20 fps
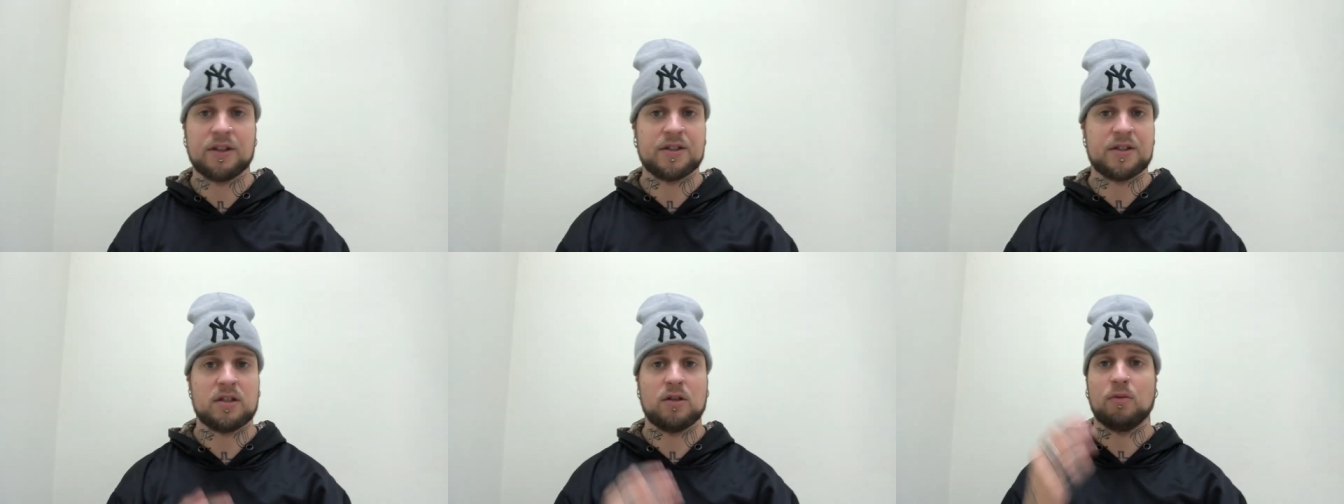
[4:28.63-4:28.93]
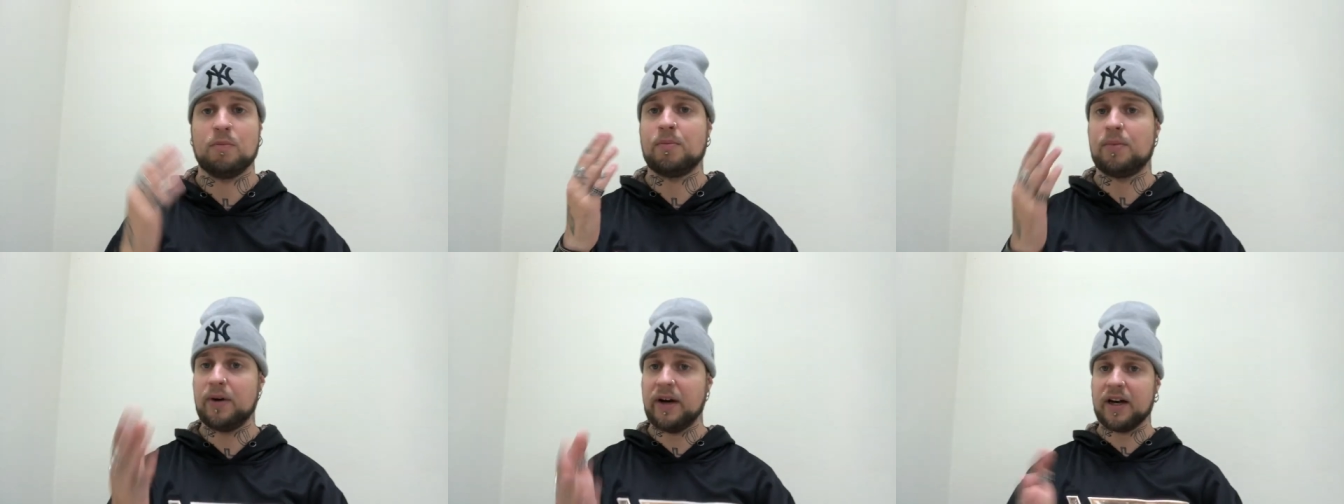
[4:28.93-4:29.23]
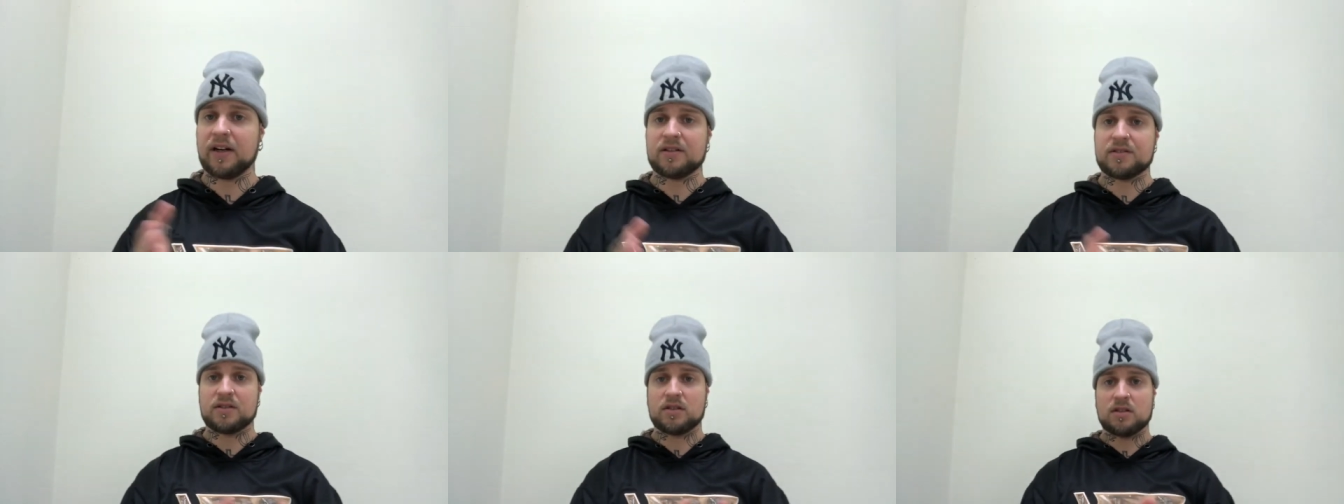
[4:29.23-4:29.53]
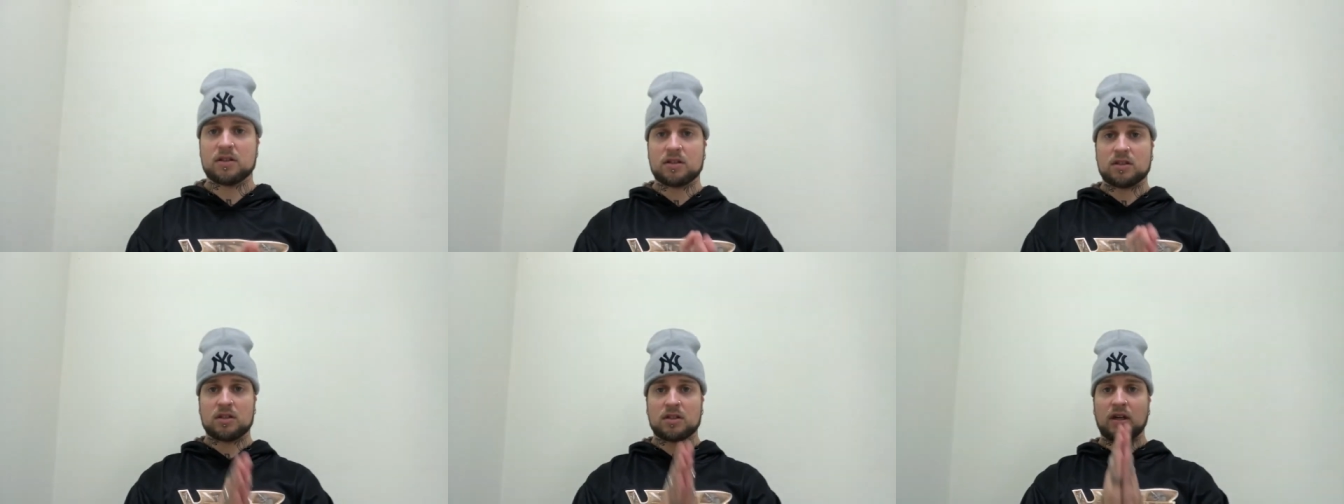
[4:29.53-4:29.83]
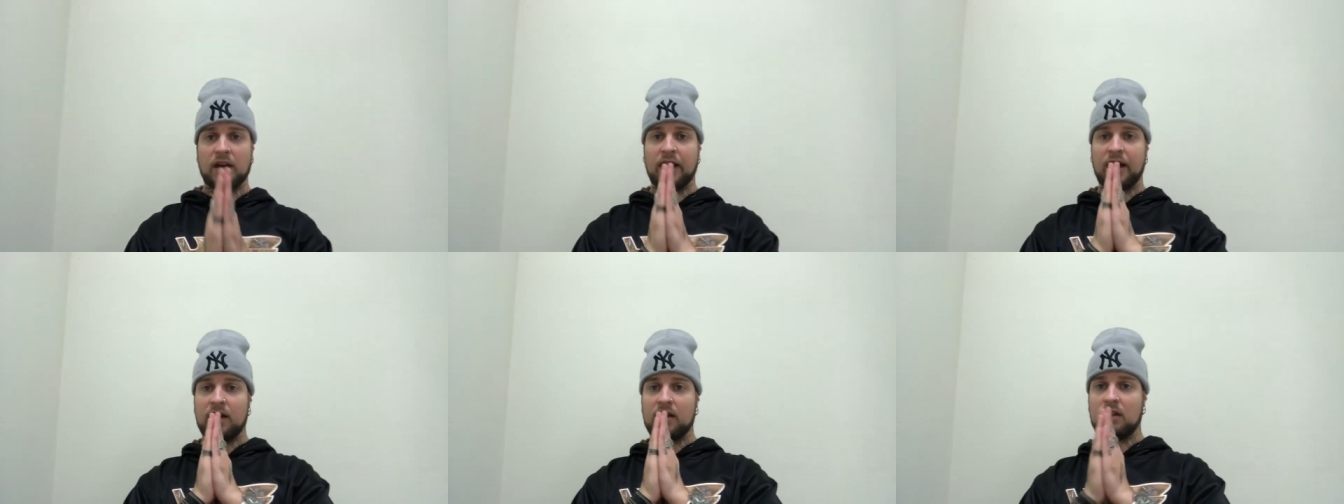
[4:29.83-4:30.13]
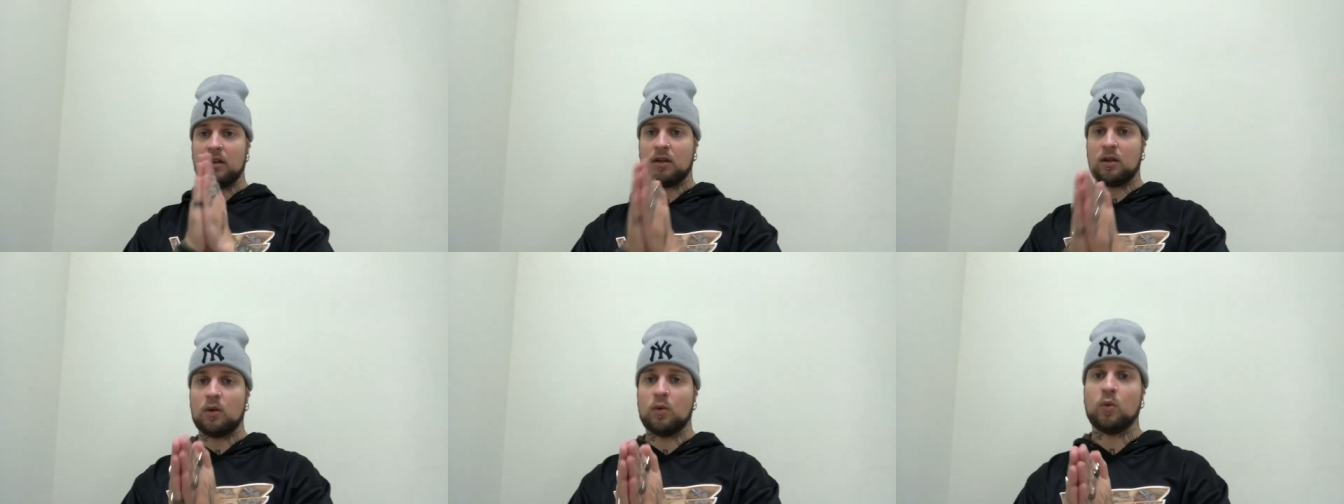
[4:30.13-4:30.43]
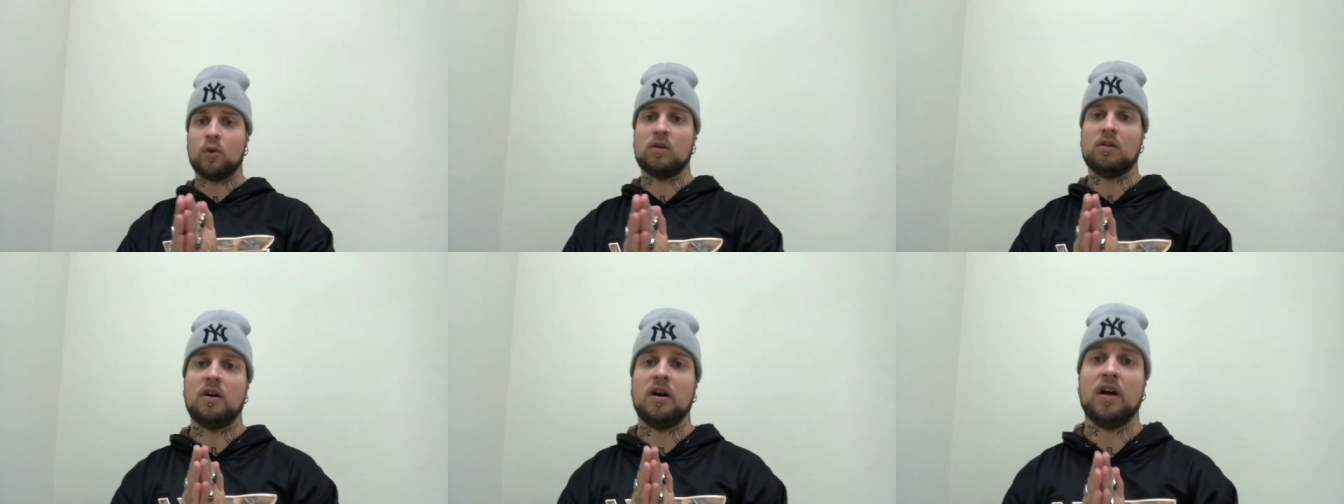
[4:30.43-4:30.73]
So practice this and it
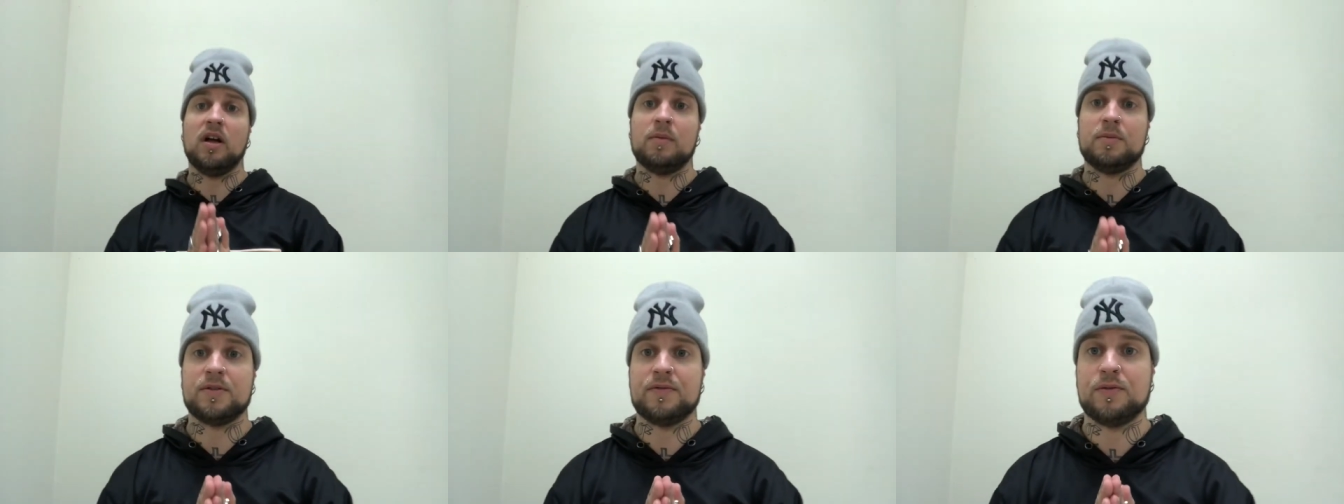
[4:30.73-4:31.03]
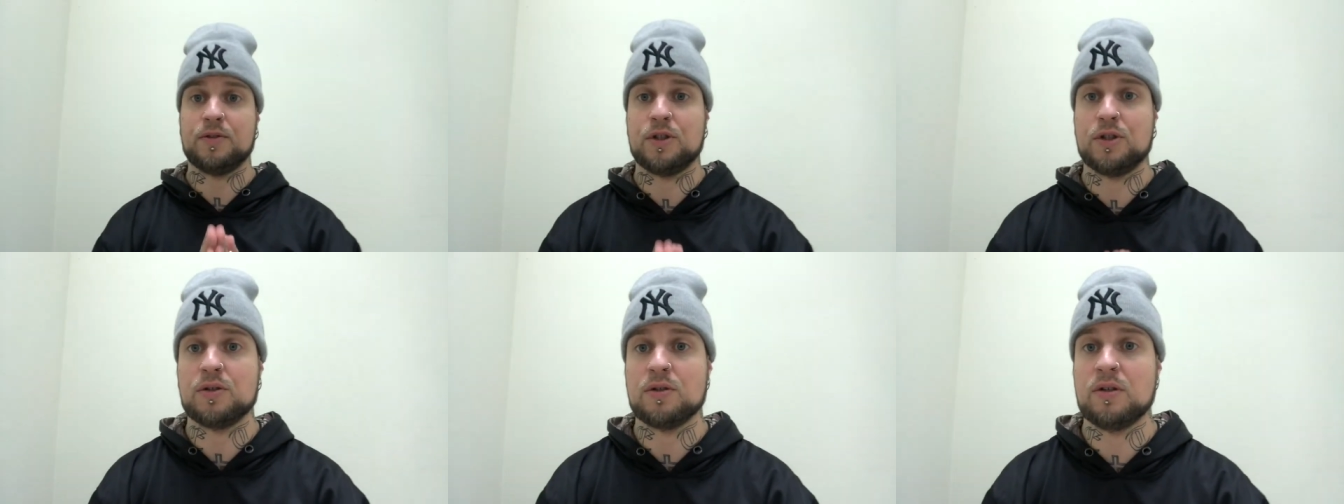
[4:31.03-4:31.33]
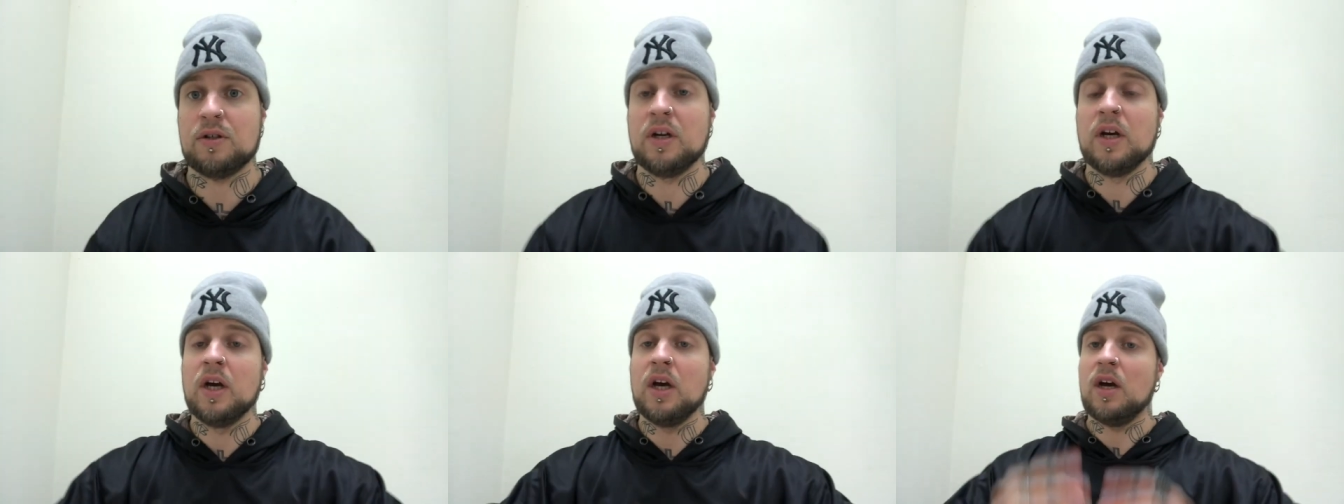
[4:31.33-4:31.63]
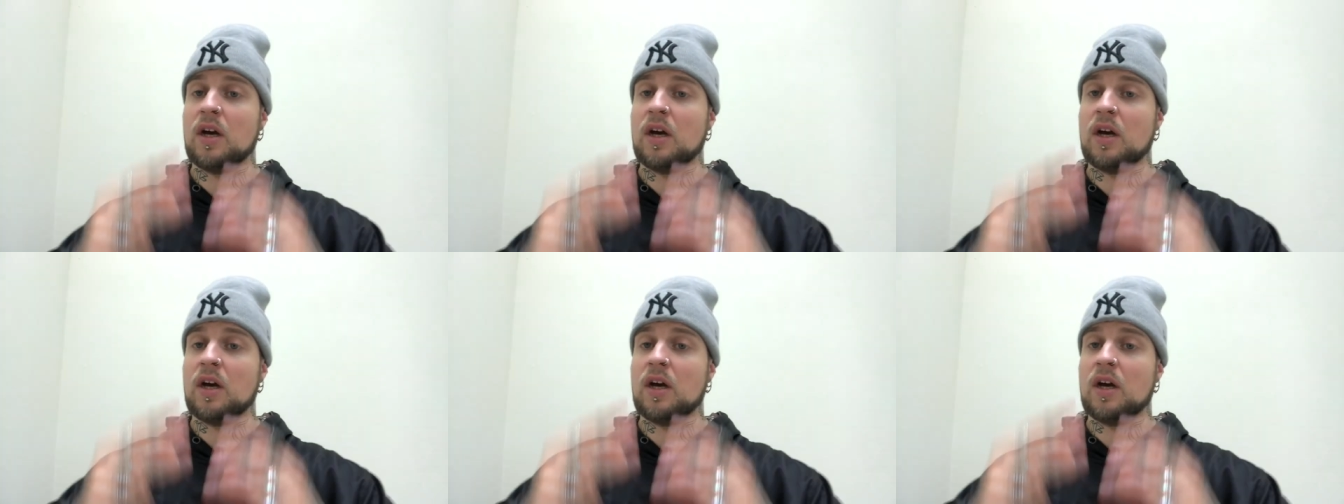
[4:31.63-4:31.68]
will help for sure.